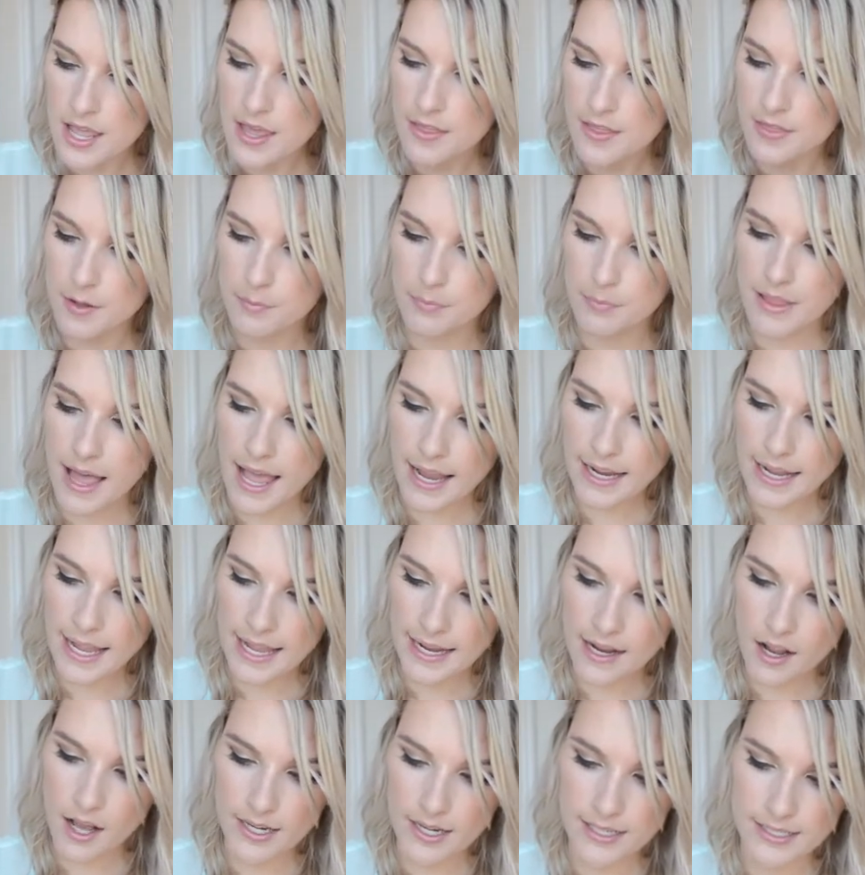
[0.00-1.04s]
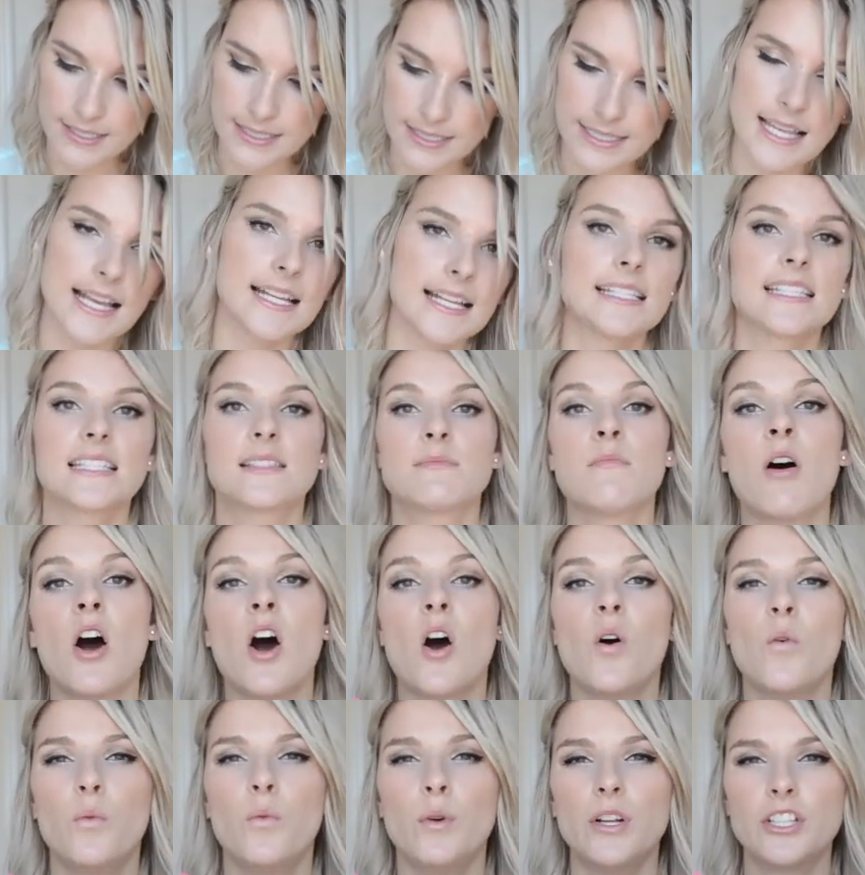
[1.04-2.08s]
The black I got in a size
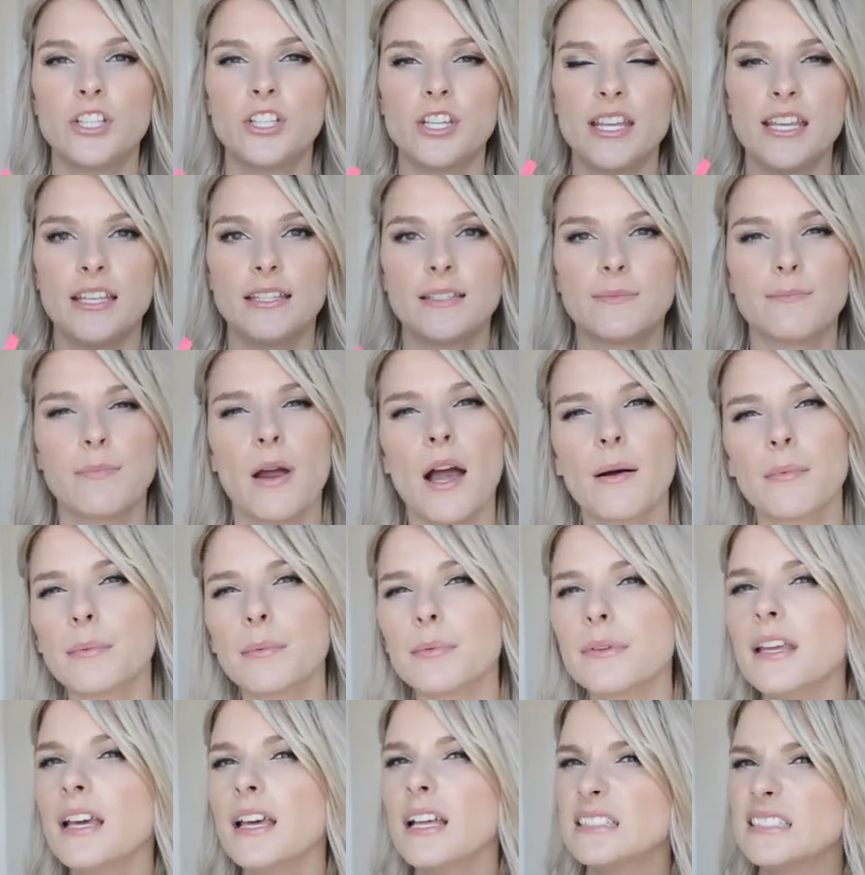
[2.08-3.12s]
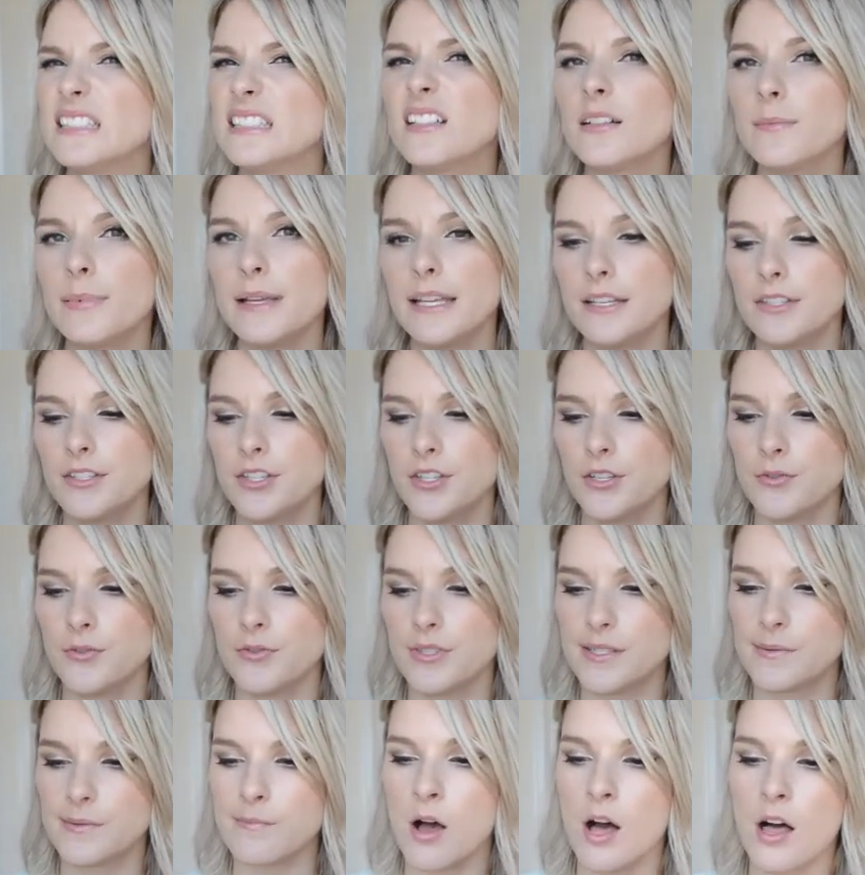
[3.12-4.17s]
small, which is probably a little bit too
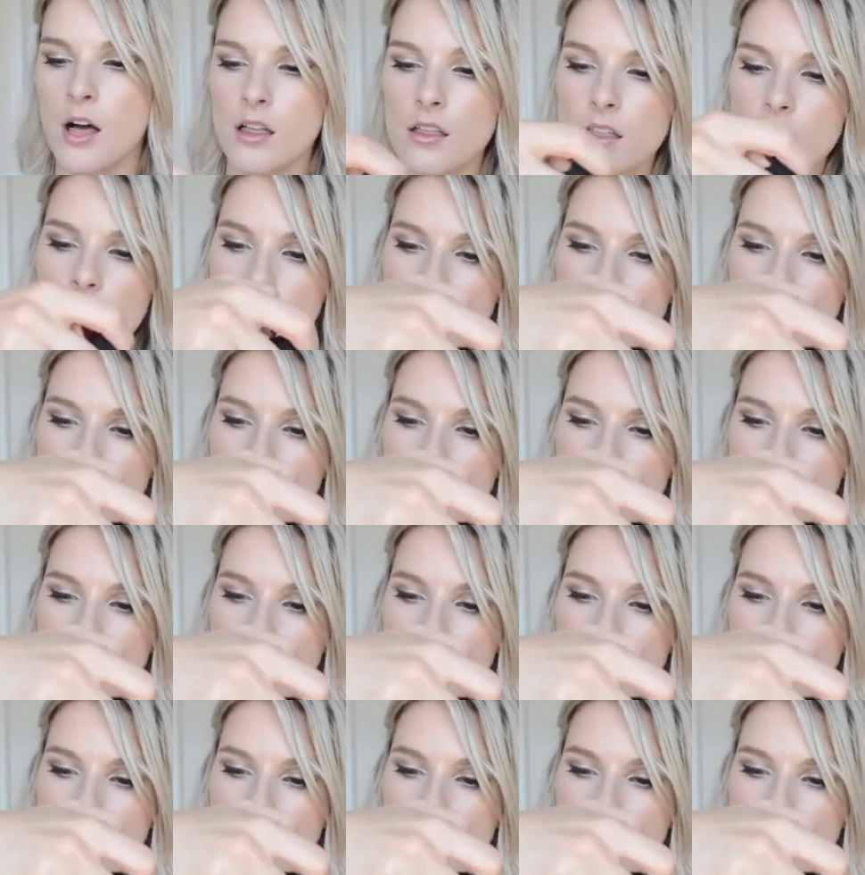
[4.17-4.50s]
small.